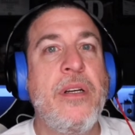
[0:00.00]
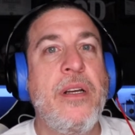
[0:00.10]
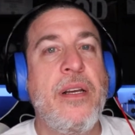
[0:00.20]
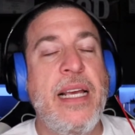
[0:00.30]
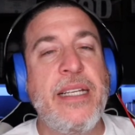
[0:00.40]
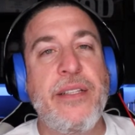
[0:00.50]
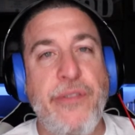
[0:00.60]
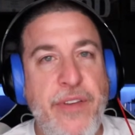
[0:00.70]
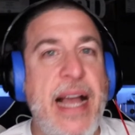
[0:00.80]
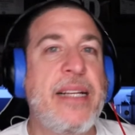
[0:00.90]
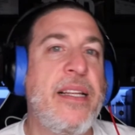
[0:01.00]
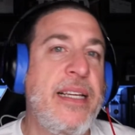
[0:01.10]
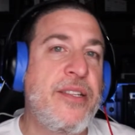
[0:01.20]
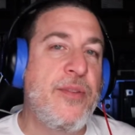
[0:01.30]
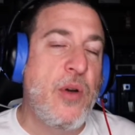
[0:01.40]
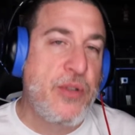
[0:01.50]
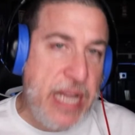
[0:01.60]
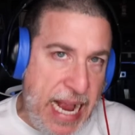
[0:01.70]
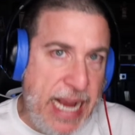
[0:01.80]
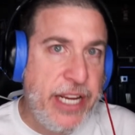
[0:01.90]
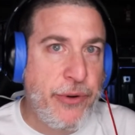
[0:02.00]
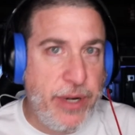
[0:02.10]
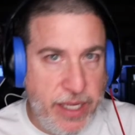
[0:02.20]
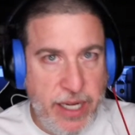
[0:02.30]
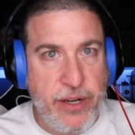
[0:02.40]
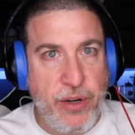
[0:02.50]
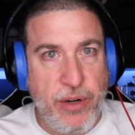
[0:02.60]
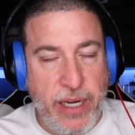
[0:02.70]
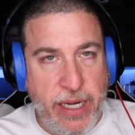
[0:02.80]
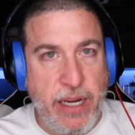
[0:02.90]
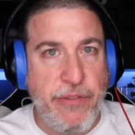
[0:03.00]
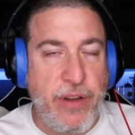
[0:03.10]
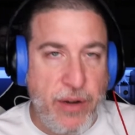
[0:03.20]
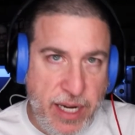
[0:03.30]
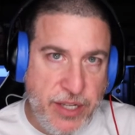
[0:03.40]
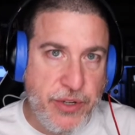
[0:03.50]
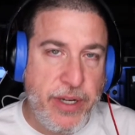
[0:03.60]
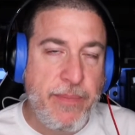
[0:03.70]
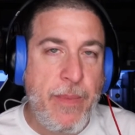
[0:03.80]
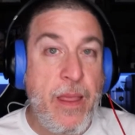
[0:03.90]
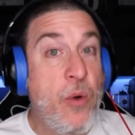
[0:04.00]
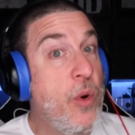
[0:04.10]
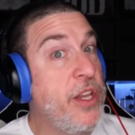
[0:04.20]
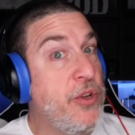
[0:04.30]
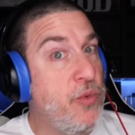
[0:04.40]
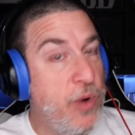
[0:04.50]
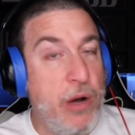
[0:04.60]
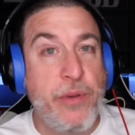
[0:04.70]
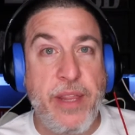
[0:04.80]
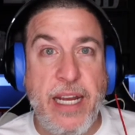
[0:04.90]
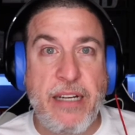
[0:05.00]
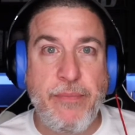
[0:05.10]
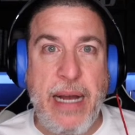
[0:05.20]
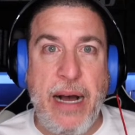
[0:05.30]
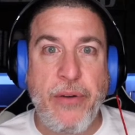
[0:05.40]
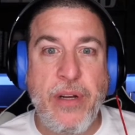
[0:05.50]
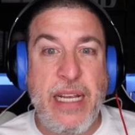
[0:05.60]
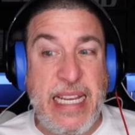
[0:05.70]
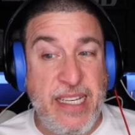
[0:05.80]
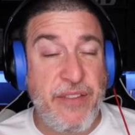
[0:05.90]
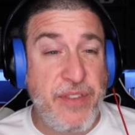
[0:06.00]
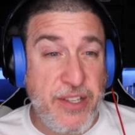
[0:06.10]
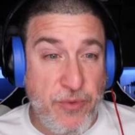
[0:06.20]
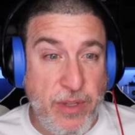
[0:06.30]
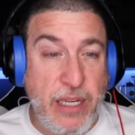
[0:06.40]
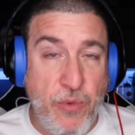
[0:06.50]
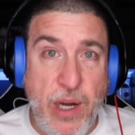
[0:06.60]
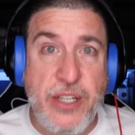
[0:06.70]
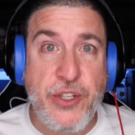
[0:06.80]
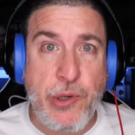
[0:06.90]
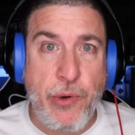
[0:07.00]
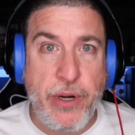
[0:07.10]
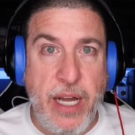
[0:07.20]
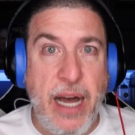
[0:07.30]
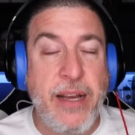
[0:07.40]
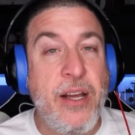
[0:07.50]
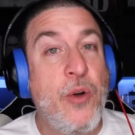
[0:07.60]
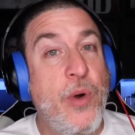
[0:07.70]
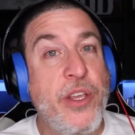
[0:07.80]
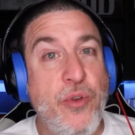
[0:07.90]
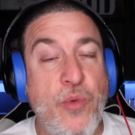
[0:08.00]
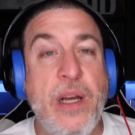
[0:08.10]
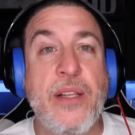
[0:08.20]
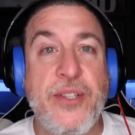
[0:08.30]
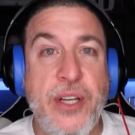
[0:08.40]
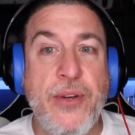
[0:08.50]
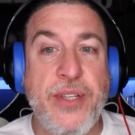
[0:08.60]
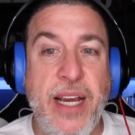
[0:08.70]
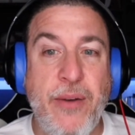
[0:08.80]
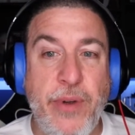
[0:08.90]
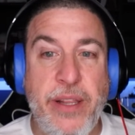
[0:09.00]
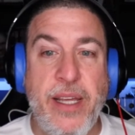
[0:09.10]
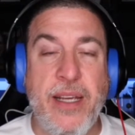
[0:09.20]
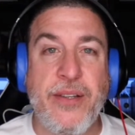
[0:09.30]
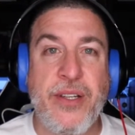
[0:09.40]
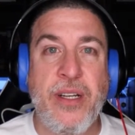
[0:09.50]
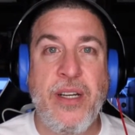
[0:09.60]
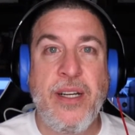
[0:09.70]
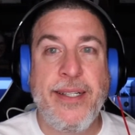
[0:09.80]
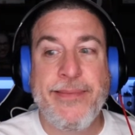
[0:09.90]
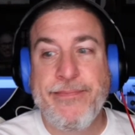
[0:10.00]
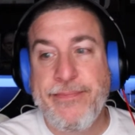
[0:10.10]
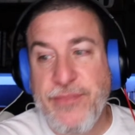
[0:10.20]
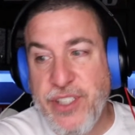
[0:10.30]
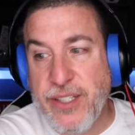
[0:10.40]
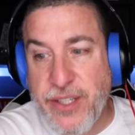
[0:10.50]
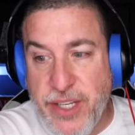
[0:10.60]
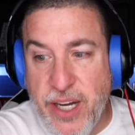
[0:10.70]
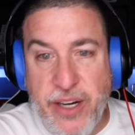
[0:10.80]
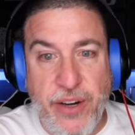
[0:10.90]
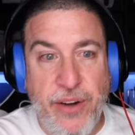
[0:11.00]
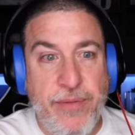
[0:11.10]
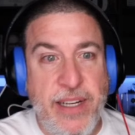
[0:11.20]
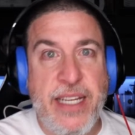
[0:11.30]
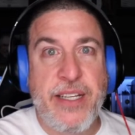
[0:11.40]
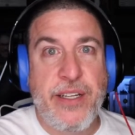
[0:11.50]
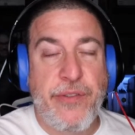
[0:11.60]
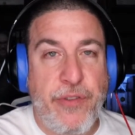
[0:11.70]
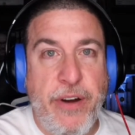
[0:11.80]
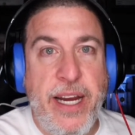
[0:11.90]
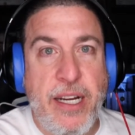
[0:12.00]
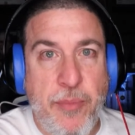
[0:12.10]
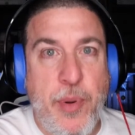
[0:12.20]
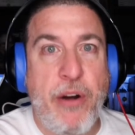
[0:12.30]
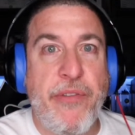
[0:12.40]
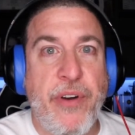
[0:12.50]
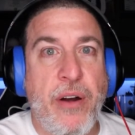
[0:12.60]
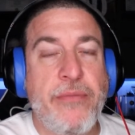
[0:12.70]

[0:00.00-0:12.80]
is the fact that he's the most accurate kicker in NFL history. What you won't think about is if this really was true or not. What you will associate with is Justin Tucker is a freak and a pervert